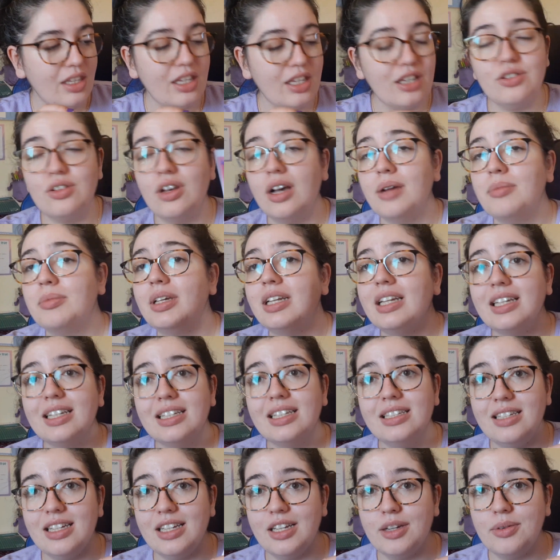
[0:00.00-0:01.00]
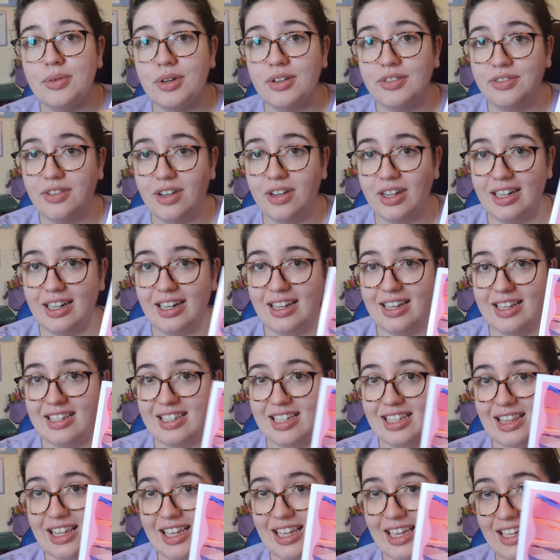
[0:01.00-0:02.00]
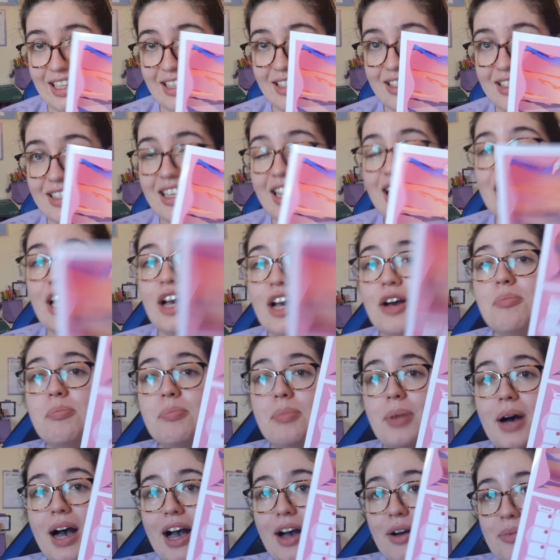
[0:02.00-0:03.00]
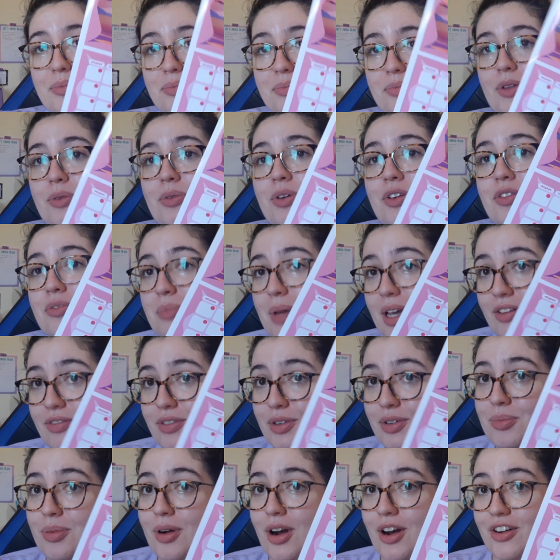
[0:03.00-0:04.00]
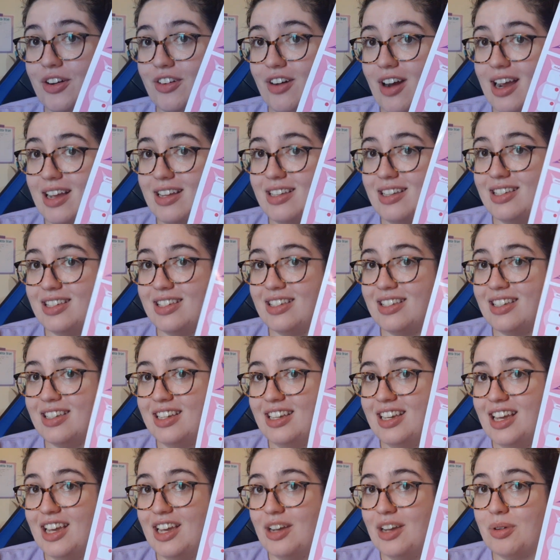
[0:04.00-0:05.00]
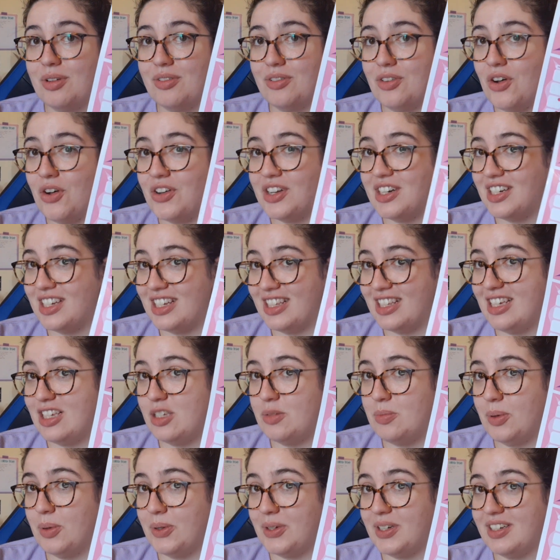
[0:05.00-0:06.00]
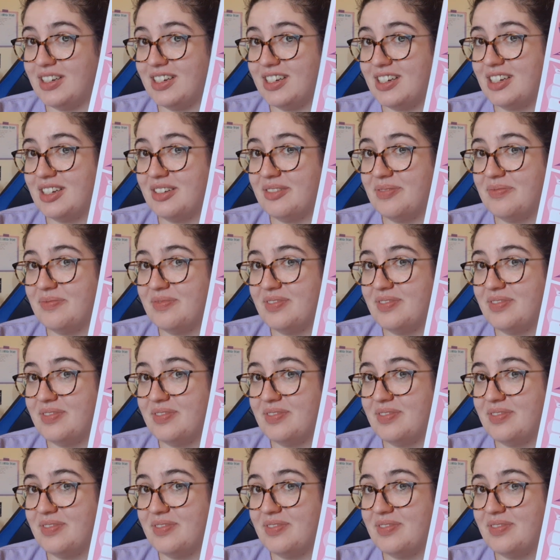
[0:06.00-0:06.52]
So I'm gonna continue on finalizing these, but we've made real progress. We've gotten to this point.